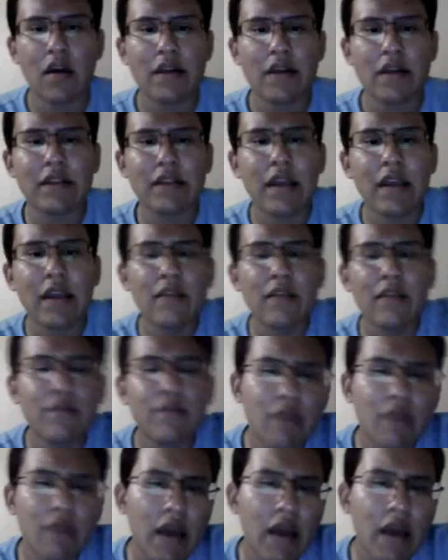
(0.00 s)
nail
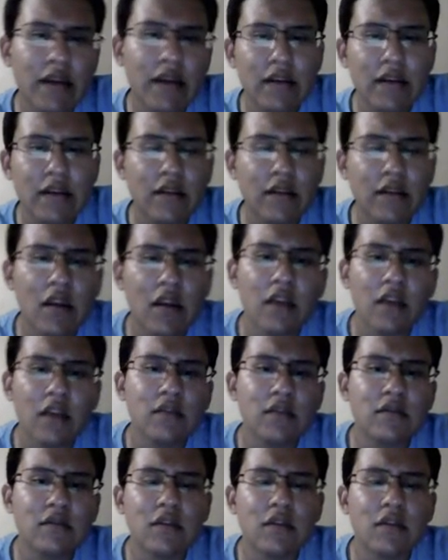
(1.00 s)
biting,
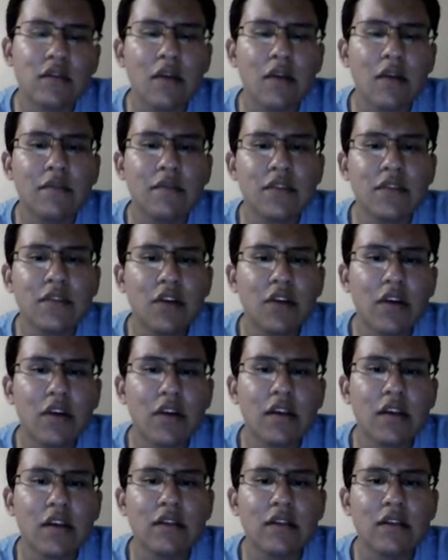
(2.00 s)
thumb
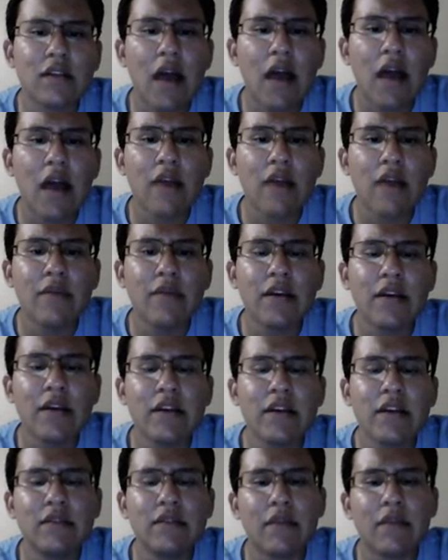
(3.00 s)
sucking,
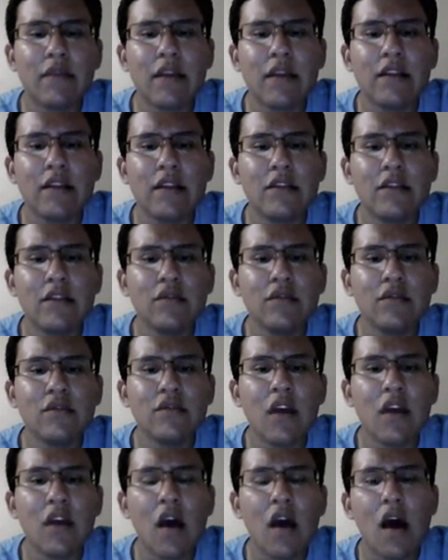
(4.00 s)
diabetes mellitus,
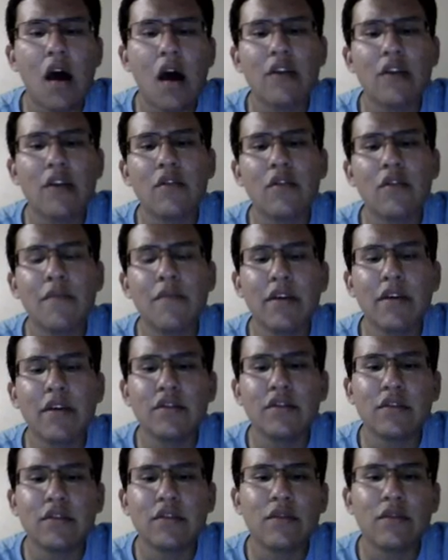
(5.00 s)
and
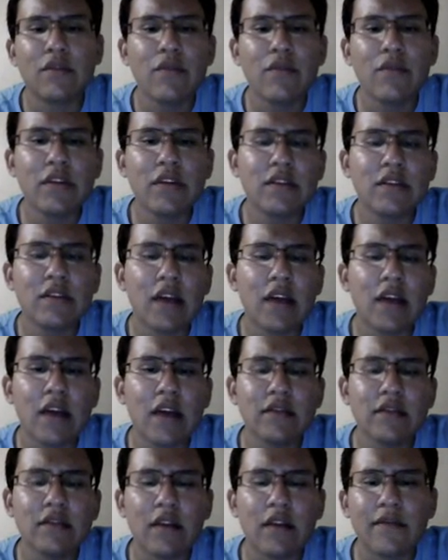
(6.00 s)
occupation in which the
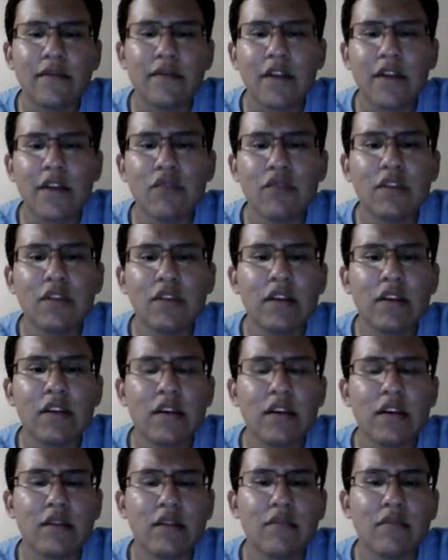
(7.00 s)
hands are frequently
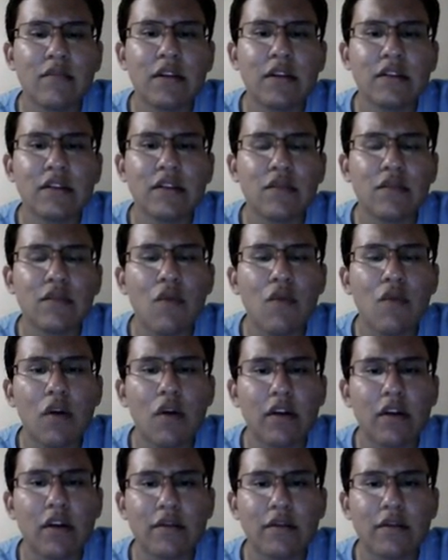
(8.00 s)
immersed in
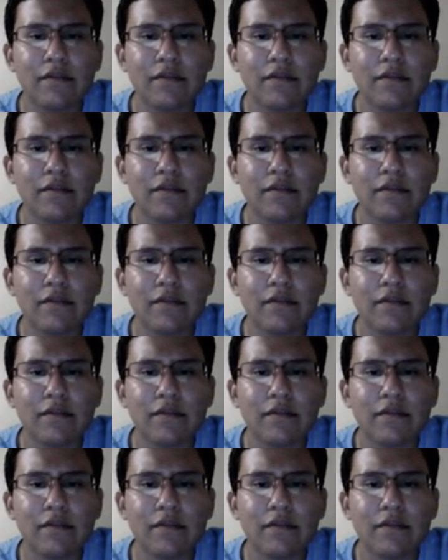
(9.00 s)
water.